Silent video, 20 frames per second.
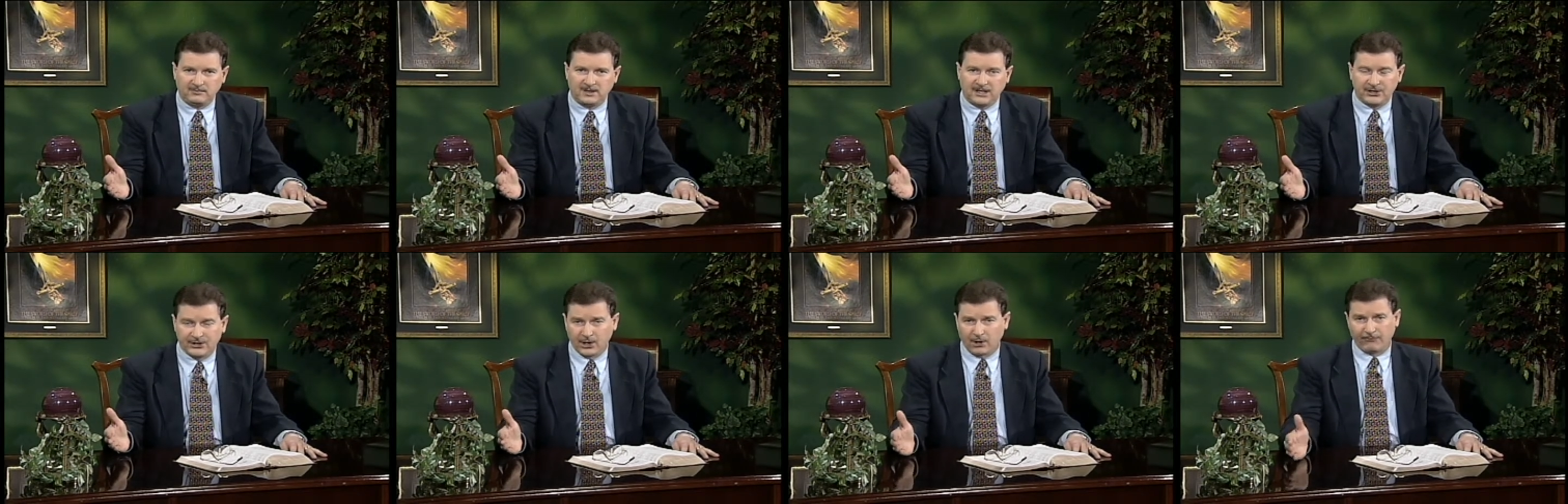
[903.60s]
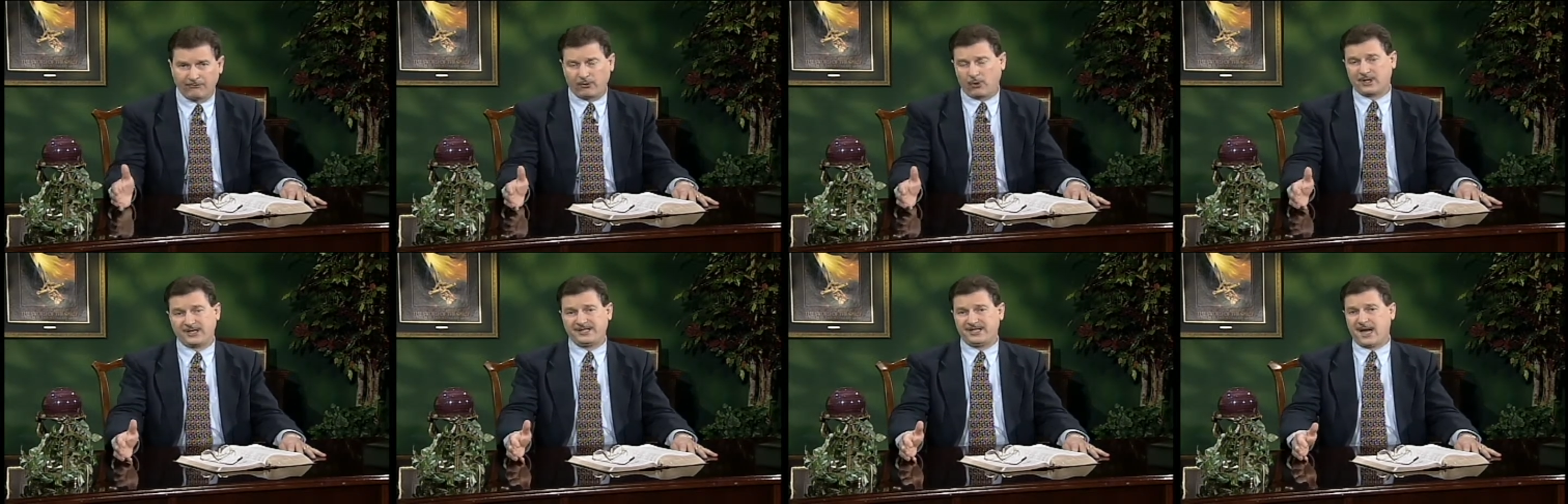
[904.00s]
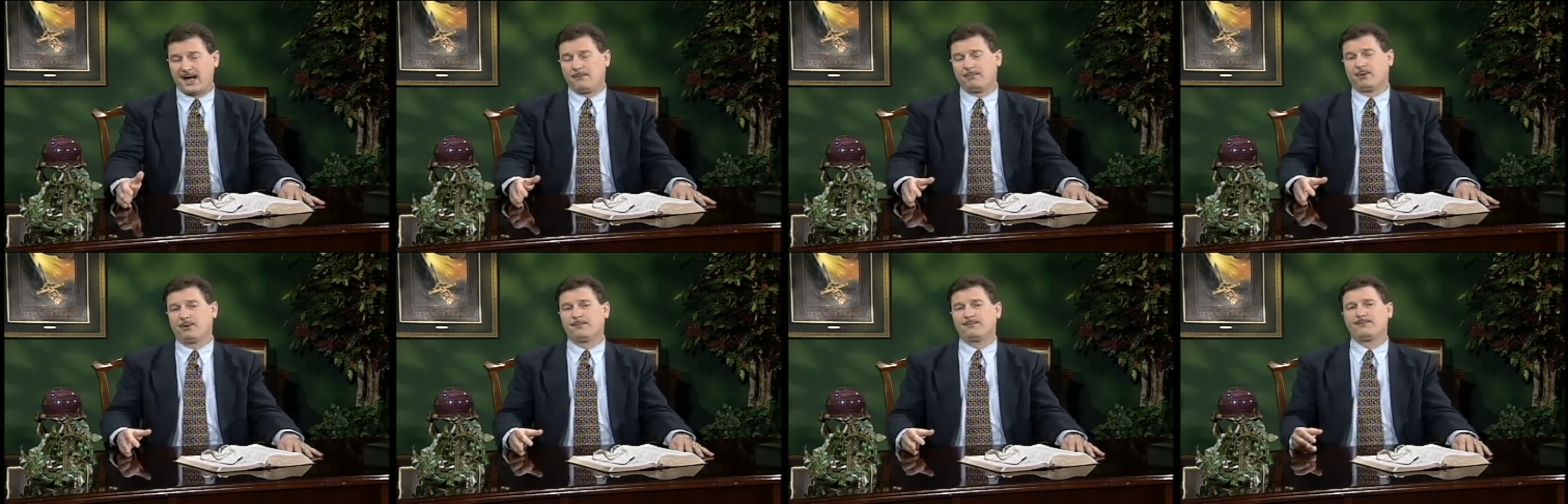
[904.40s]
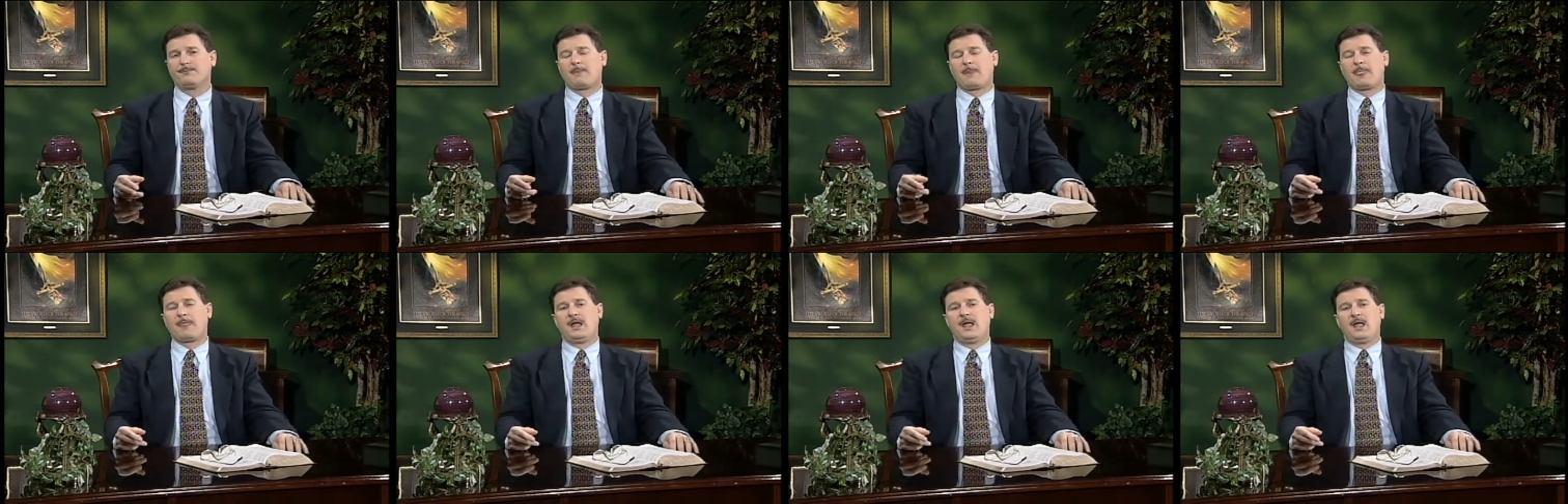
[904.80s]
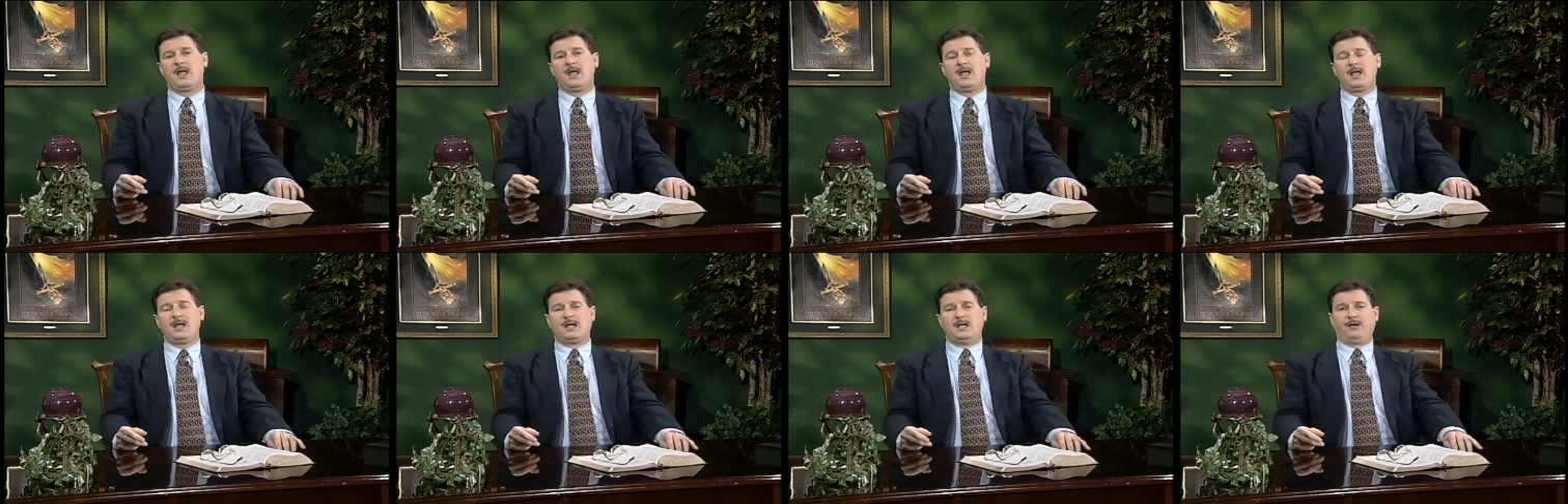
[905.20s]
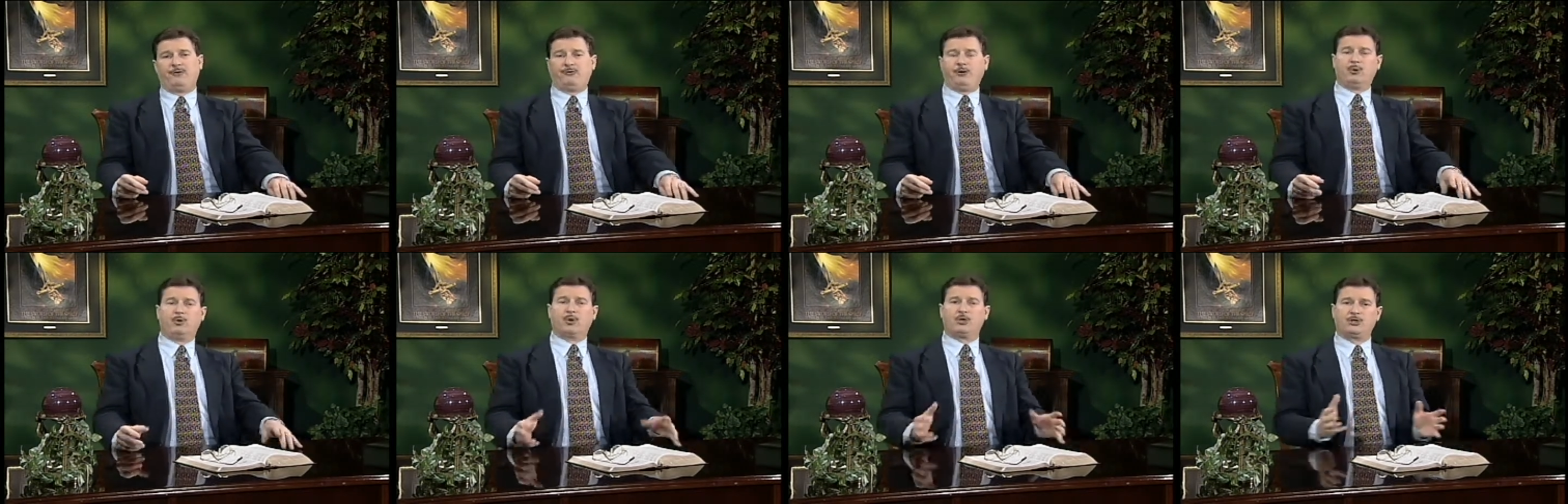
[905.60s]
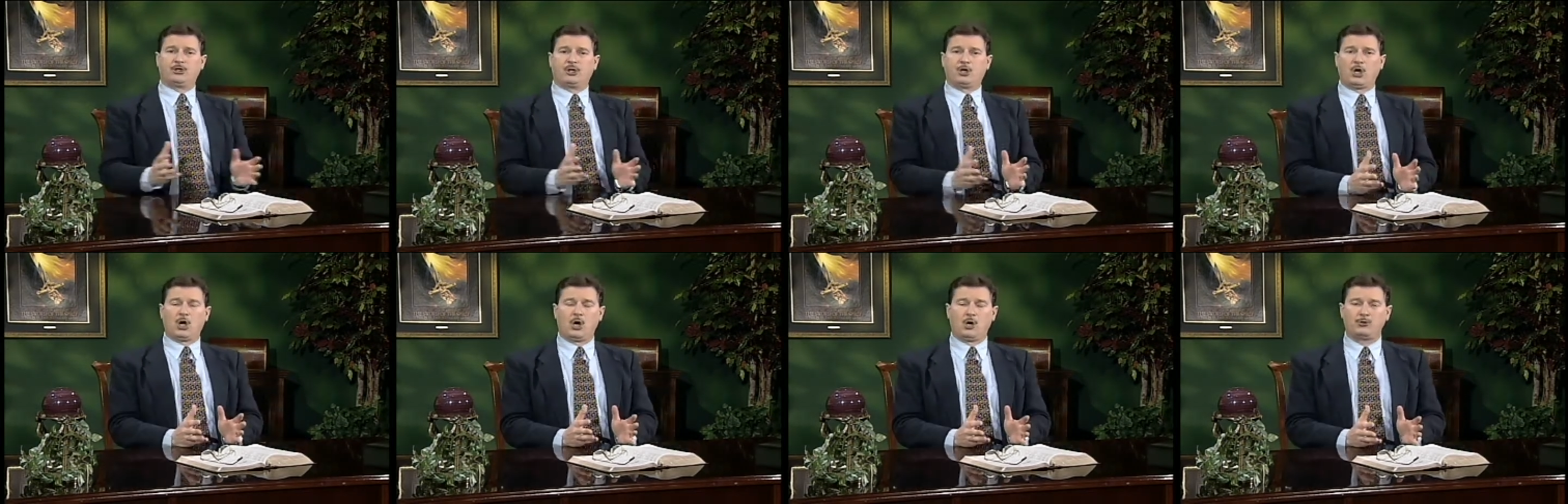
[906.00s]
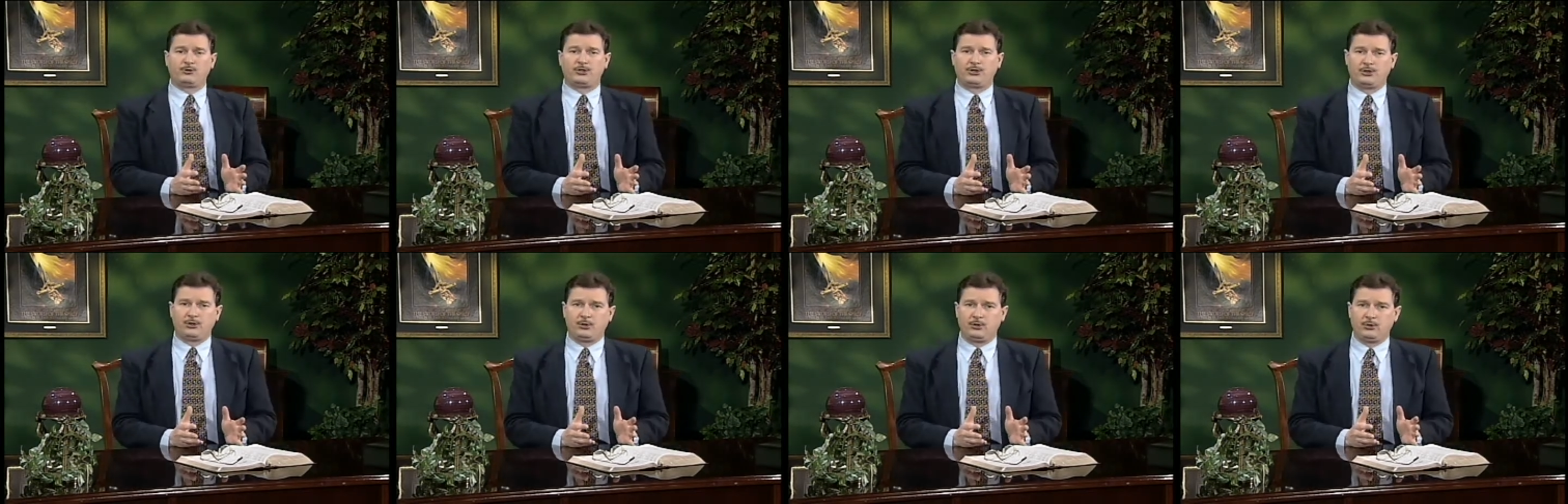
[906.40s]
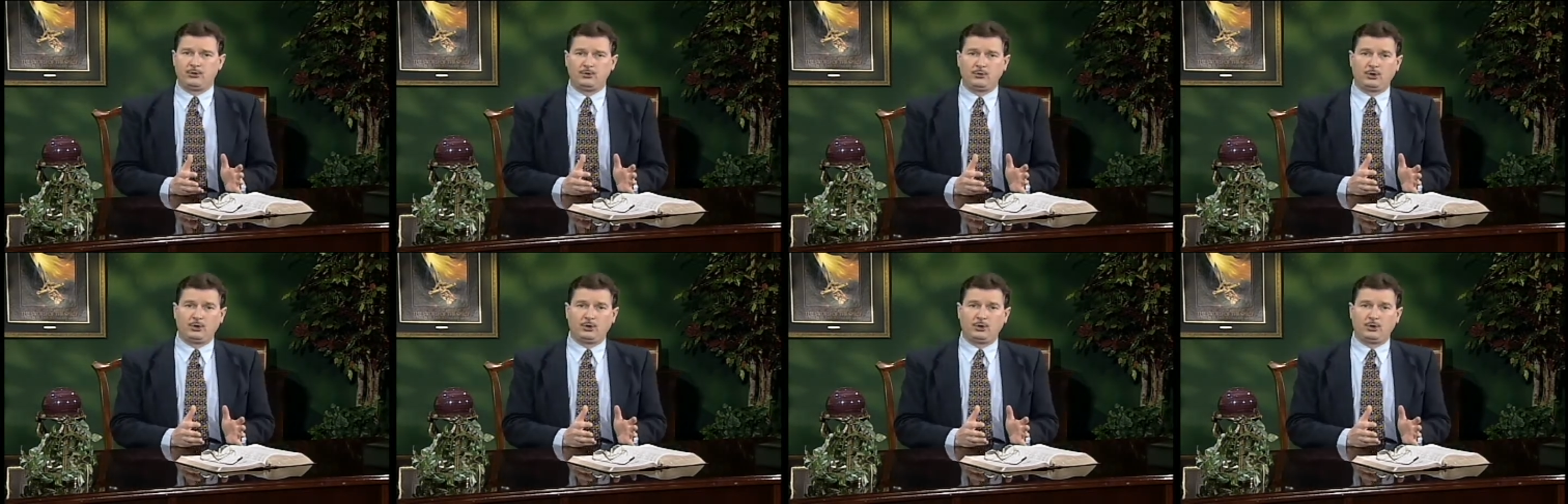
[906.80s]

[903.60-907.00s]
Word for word: So, for example, if you were to go to